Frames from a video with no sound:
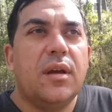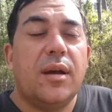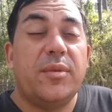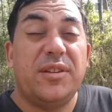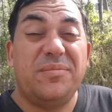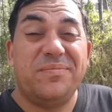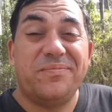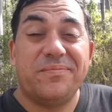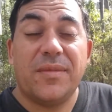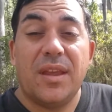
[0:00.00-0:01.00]
I mean,
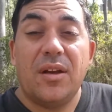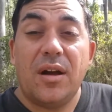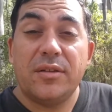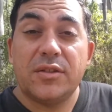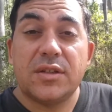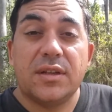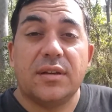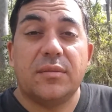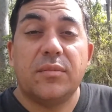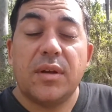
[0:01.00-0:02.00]
I used
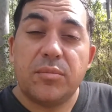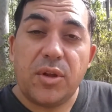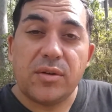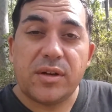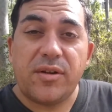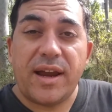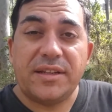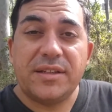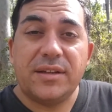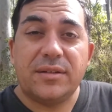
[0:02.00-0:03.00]
to blog a
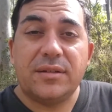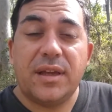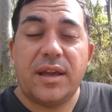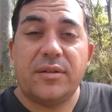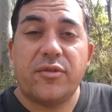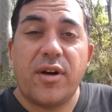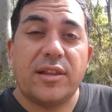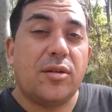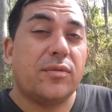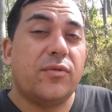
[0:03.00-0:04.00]
great deal and write
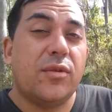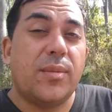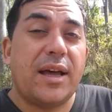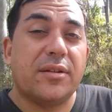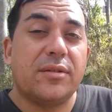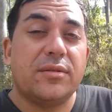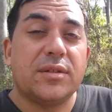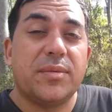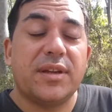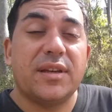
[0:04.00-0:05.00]
long form
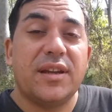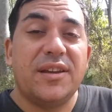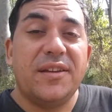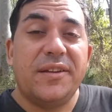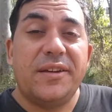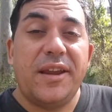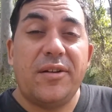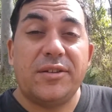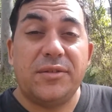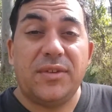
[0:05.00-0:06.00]
articles, but now I do